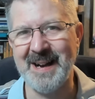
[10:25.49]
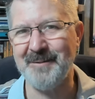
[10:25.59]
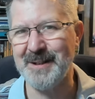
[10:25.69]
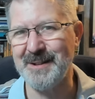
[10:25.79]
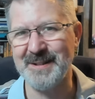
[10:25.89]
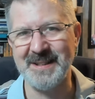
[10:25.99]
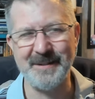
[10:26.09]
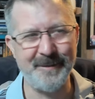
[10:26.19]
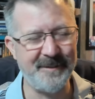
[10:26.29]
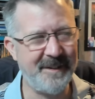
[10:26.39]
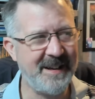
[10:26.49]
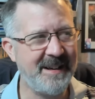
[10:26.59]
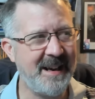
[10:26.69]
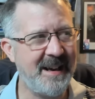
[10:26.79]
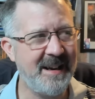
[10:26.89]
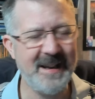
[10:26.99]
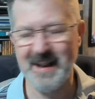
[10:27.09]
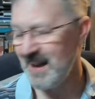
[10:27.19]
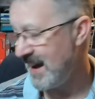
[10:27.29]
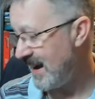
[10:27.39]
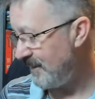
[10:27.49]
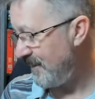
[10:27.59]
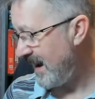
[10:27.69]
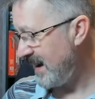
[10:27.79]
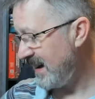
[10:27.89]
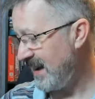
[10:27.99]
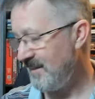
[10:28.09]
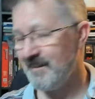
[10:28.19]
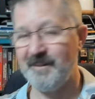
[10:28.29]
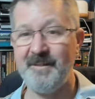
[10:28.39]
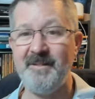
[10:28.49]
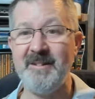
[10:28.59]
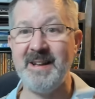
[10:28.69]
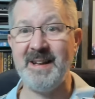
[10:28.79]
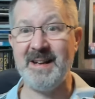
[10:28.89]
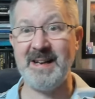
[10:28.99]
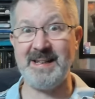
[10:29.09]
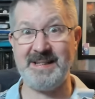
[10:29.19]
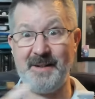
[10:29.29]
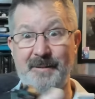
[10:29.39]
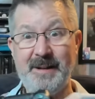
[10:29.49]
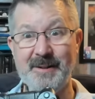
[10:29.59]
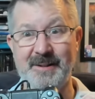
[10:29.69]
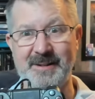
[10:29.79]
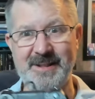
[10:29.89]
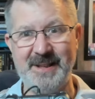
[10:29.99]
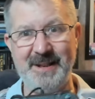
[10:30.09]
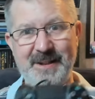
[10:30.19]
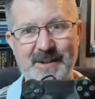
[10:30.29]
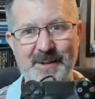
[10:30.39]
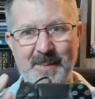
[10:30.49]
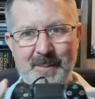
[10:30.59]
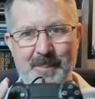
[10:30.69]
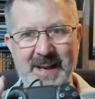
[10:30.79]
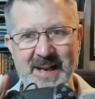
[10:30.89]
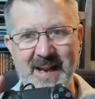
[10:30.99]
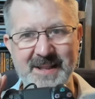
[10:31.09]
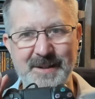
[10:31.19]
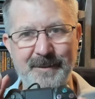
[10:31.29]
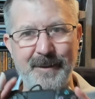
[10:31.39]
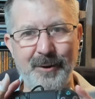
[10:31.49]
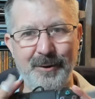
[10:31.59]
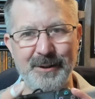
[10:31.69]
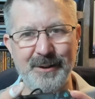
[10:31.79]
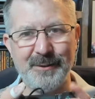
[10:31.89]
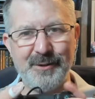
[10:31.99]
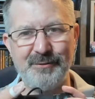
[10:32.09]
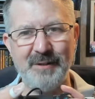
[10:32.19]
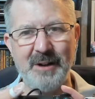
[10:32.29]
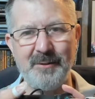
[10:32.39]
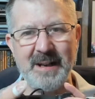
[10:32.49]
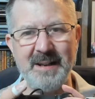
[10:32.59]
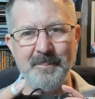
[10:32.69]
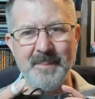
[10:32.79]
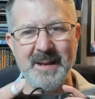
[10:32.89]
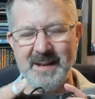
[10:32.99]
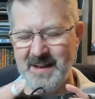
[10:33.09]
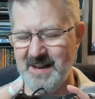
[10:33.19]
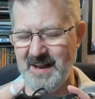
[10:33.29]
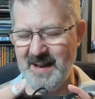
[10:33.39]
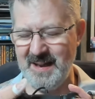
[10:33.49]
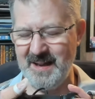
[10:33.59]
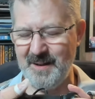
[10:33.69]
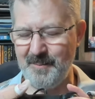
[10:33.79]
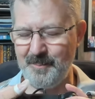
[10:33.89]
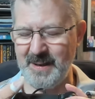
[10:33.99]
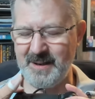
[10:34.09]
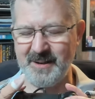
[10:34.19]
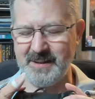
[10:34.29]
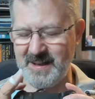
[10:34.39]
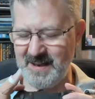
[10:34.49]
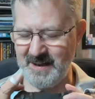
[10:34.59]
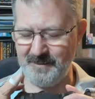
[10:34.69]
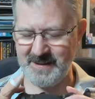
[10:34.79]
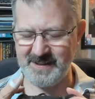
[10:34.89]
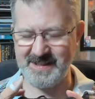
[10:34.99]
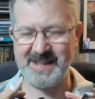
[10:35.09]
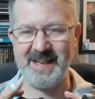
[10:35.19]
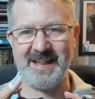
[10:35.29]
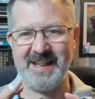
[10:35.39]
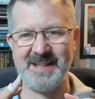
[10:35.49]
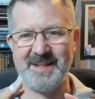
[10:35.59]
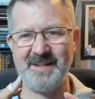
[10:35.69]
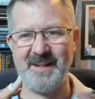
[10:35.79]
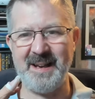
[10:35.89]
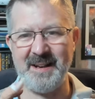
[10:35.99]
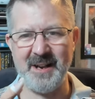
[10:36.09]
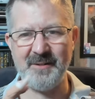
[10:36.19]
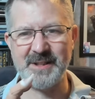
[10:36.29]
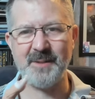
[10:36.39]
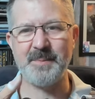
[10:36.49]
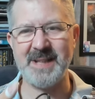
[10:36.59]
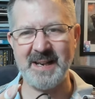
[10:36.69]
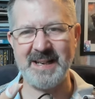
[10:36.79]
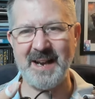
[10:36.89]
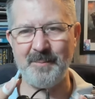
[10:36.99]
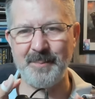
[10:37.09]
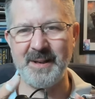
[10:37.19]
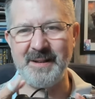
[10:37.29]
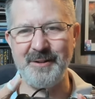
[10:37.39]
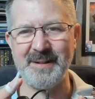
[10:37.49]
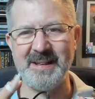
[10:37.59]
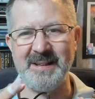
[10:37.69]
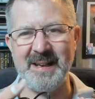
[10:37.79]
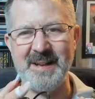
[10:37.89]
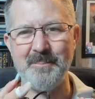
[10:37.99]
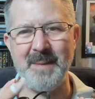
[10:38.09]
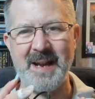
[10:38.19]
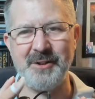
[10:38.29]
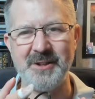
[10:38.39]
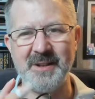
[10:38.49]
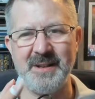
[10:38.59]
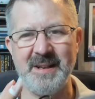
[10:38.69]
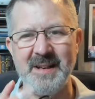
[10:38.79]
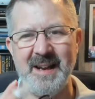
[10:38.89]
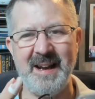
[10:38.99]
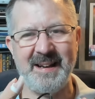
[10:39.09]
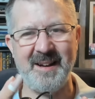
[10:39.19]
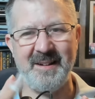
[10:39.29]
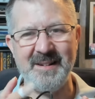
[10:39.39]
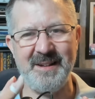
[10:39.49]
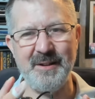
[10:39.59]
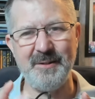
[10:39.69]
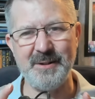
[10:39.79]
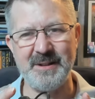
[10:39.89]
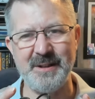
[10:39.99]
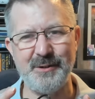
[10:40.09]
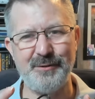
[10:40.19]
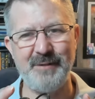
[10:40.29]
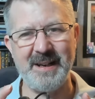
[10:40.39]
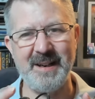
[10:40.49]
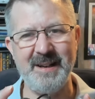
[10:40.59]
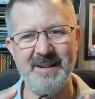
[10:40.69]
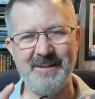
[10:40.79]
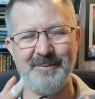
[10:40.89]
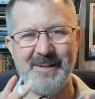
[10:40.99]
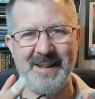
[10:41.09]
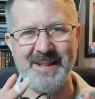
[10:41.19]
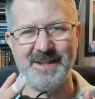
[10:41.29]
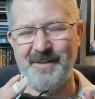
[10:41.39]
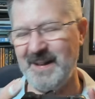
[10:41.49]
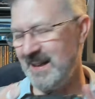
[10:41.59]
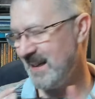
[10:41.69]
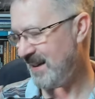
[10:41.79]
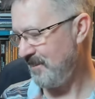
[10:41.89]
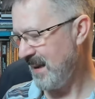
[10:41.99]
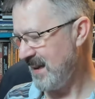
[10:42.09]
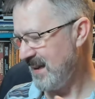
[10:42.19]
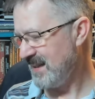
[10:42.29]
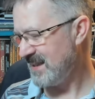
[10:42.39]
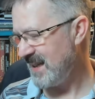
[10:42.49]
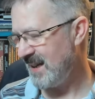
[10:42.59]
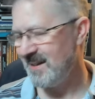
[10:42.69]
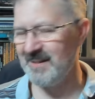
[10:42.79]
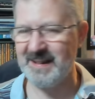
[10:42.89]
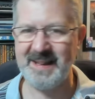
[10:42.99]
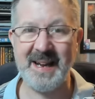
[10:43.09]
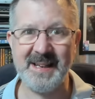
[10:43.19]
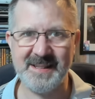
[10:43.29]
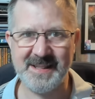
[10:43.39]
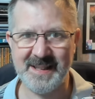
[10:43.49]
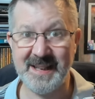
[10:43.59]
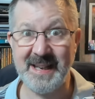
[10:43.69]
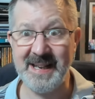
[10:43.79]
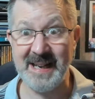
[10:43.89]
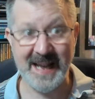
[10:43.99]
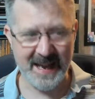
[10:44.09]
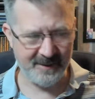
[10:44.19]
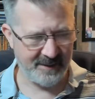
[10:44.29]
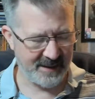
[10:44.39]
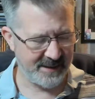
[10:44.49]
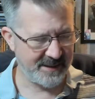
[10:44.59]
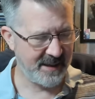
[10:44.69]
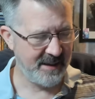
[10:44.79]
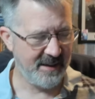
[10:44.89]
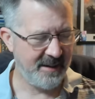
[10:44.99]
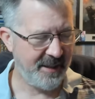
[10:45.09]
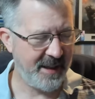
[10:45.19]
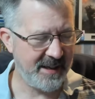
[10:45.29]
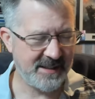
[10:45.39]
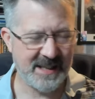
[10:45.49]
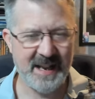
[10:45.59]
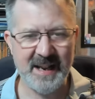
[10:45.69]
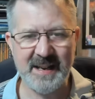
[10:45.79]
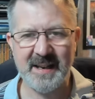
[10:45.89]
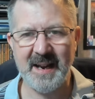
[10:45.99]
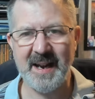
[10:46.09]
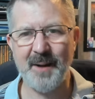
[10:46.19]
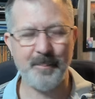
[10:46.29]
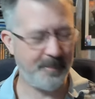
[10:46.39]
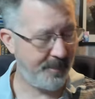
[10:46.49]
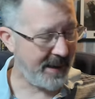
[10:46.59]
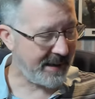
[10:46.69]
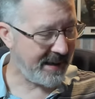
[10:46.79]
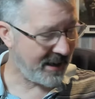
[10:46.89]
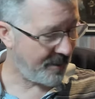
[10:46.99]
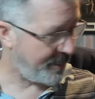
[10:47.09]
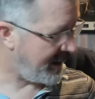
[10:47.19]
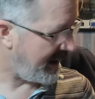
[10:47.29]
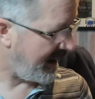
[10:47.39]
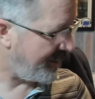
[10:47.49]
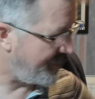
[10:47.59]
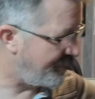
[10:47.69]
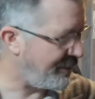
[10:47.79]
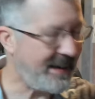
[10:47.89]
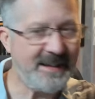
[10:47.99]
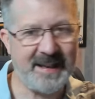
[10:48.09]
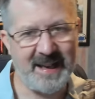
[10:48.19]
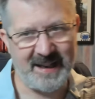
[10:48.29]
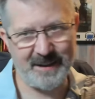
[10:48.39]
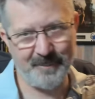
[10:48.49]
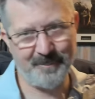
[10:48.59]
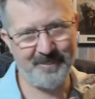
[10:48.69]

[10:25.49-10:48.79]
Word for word: I have to use a different finger. I'm finding it really difficult to use my PS4 controller um, because I have to stick this. I know it's upside down, but you can imagine I can't use the trigger with this finger. So that's hilarious. Things like um, picking up and drinking.